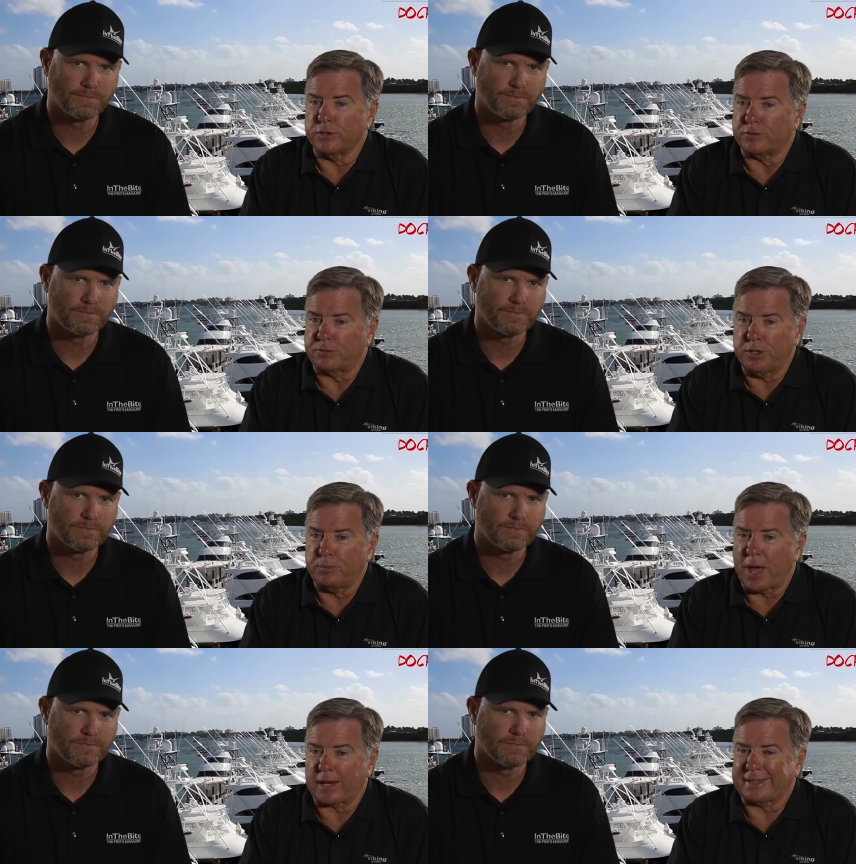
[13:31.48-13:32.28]
Speaker 1: the
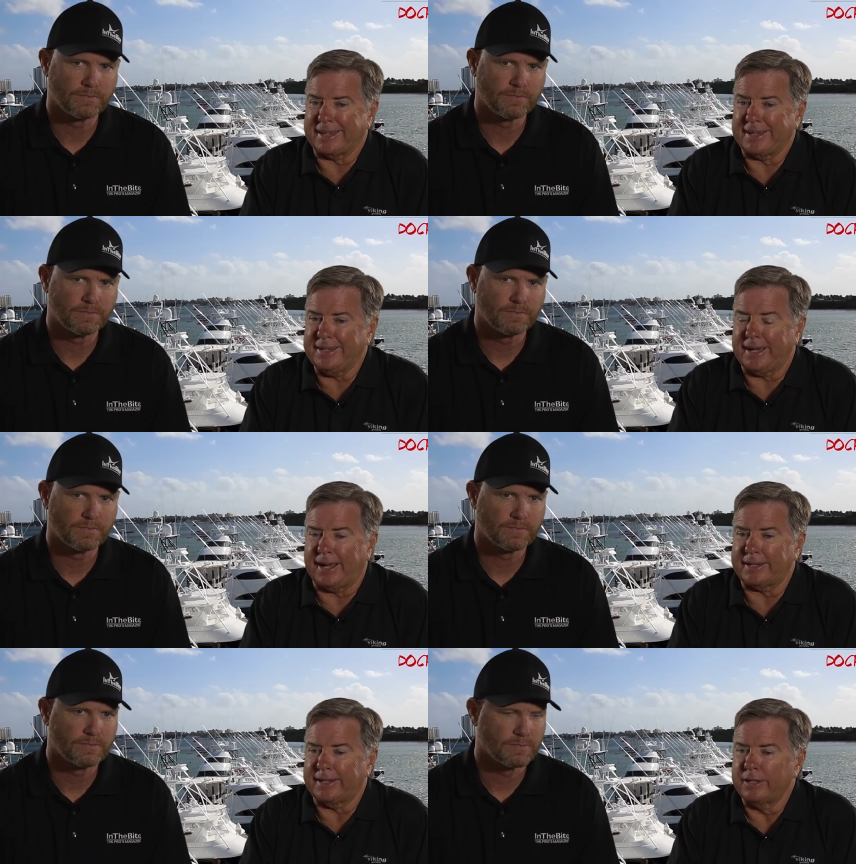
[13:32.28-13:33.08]
feedback that he
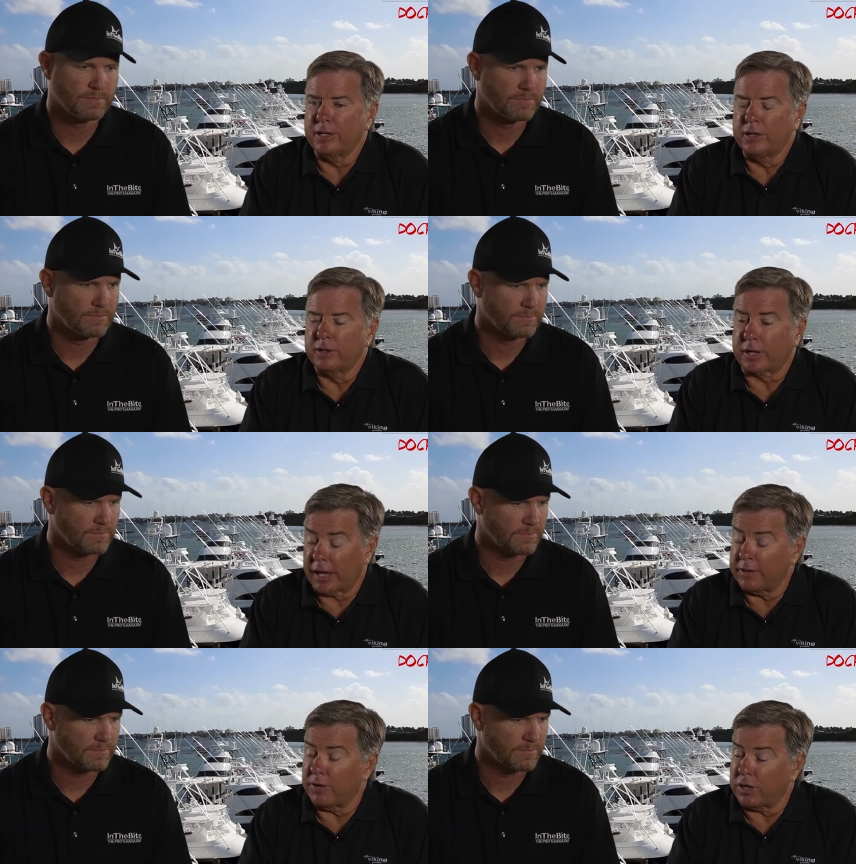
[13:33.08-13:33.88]
got
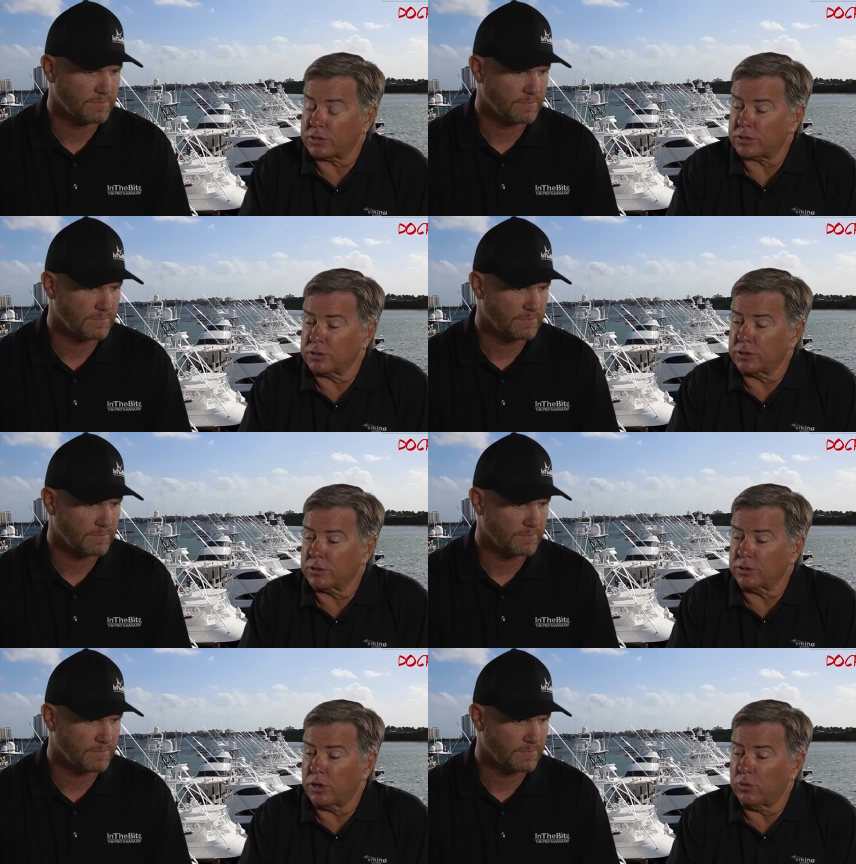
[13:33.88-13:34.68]
gave us,
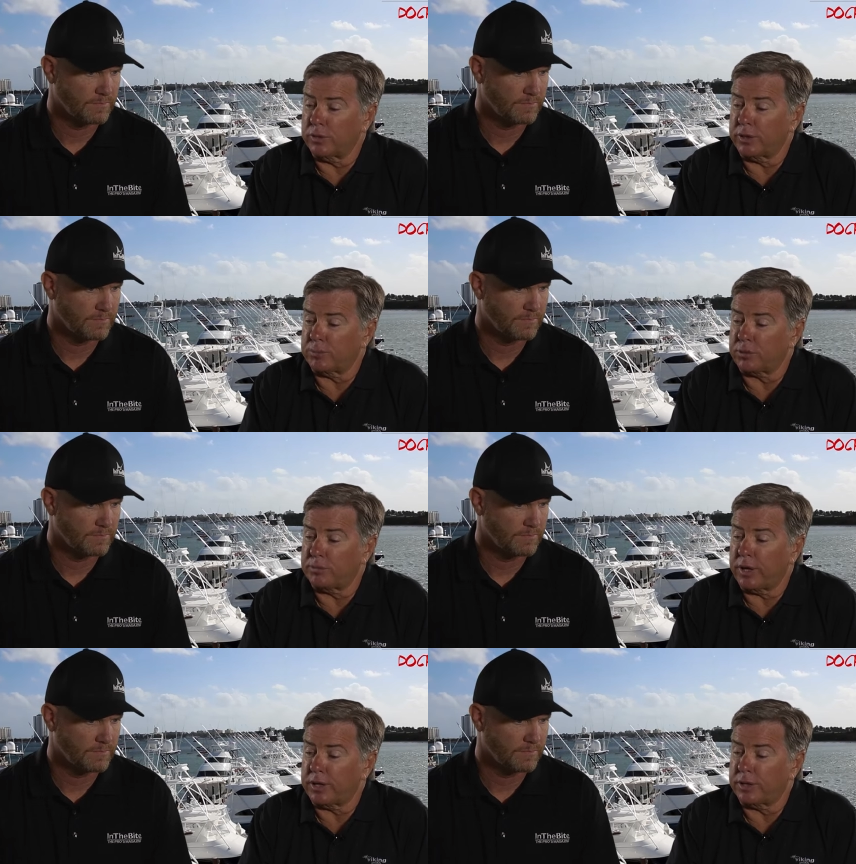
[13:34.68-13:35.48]
you know, we
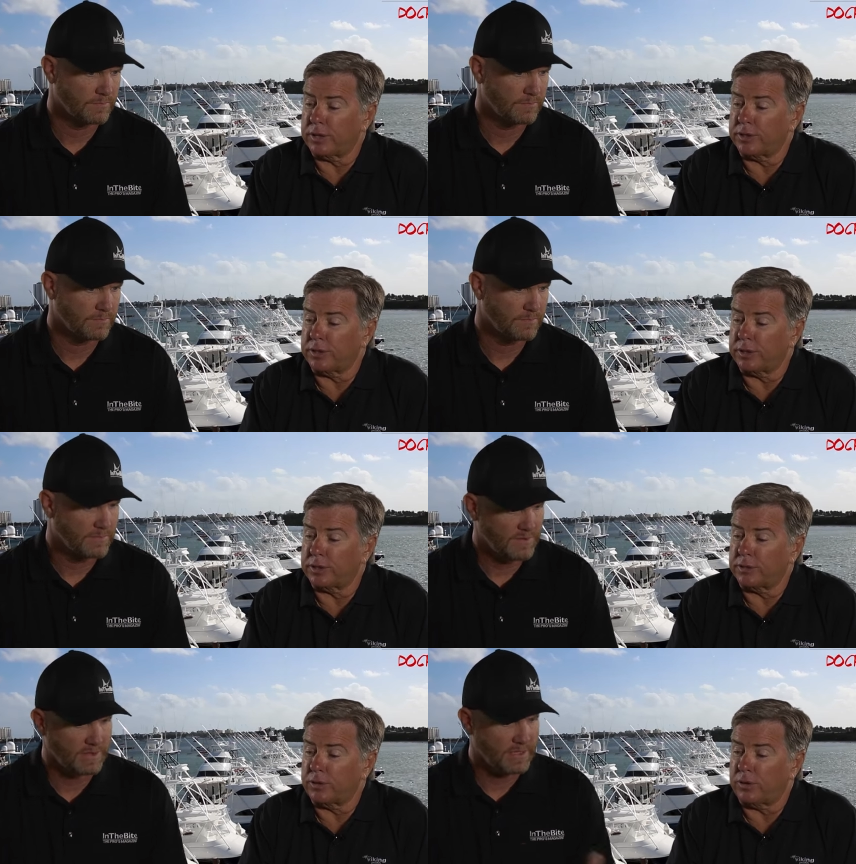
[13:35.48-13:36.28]
implemented in
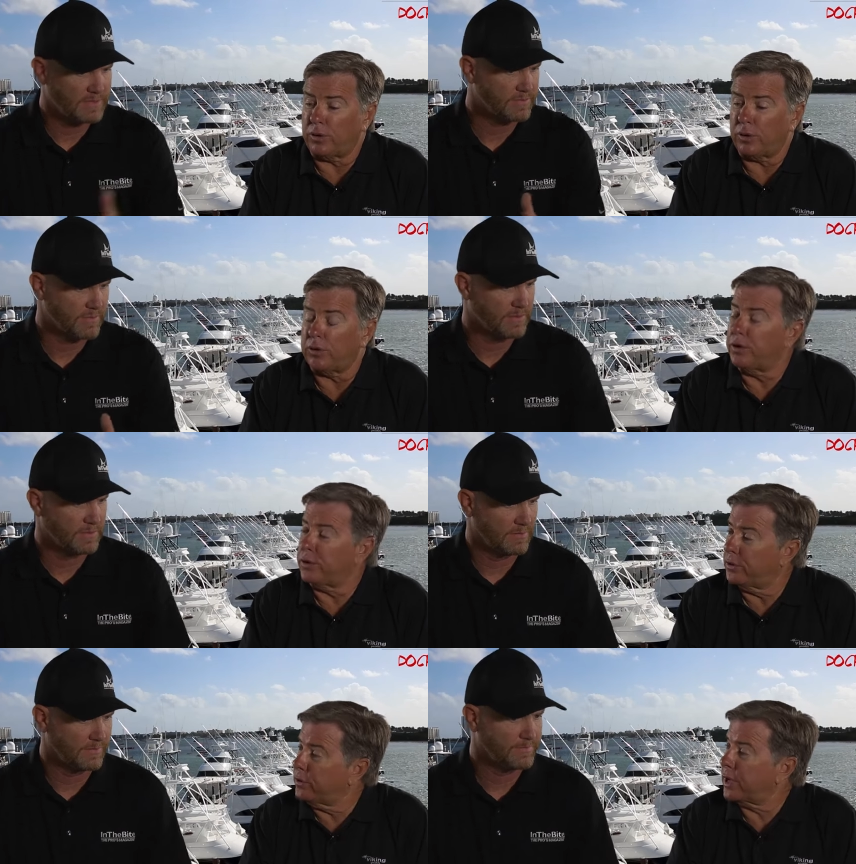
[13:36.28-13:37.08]
in the next, all,
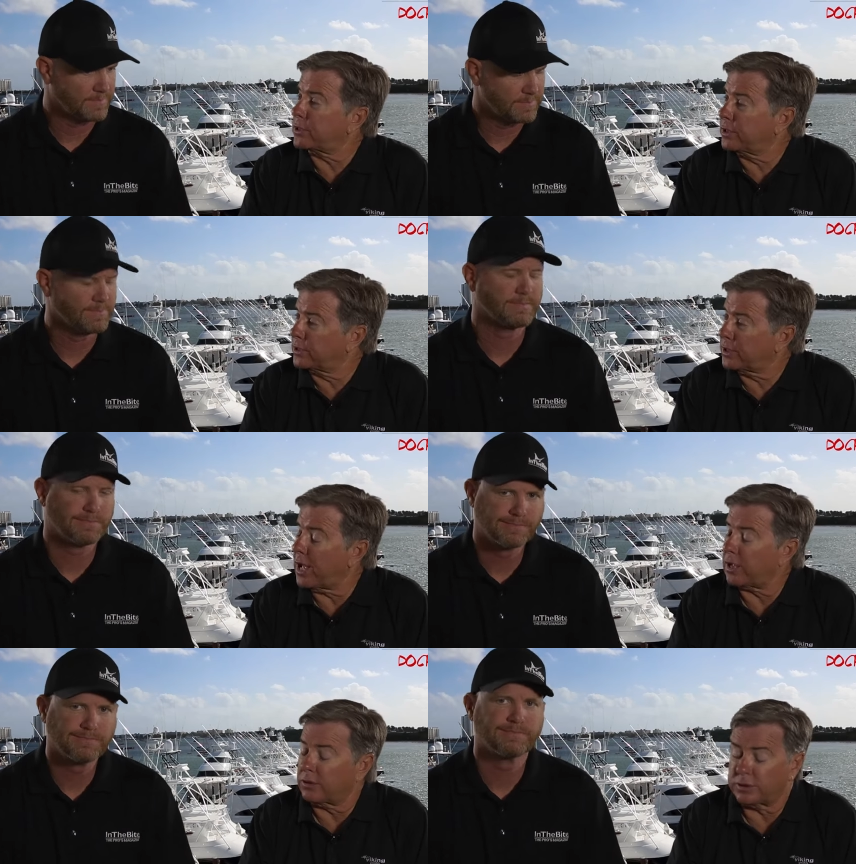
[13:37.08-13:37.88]
in the next
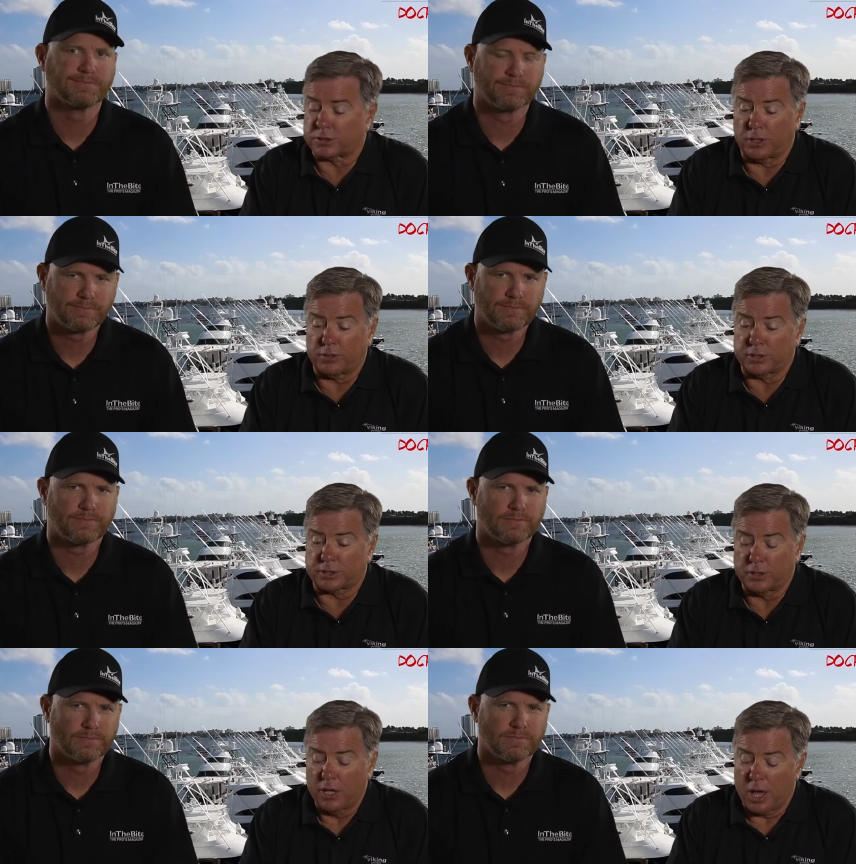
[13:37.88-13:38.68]
exactly. So
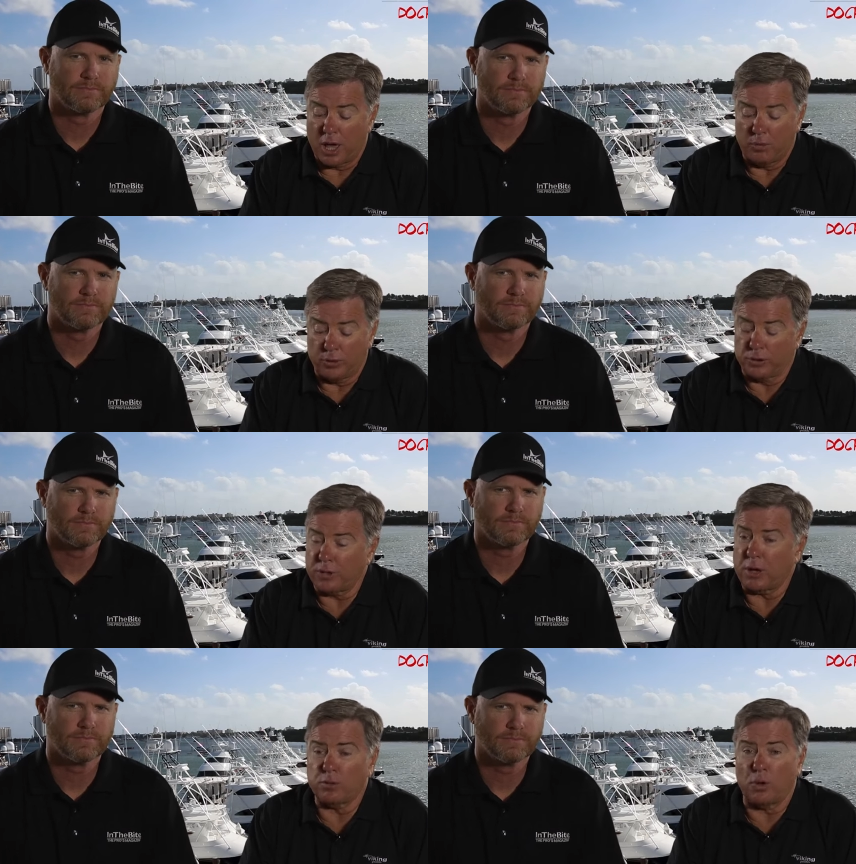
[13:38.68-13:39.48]
it's, and we do
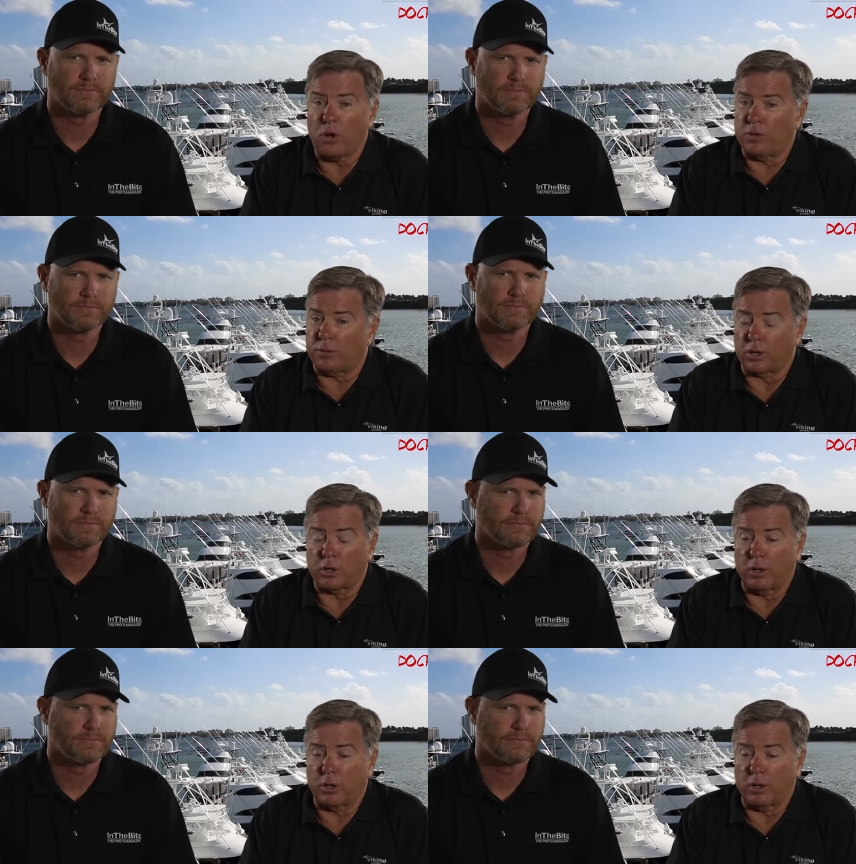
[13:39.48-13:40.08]
that with all of our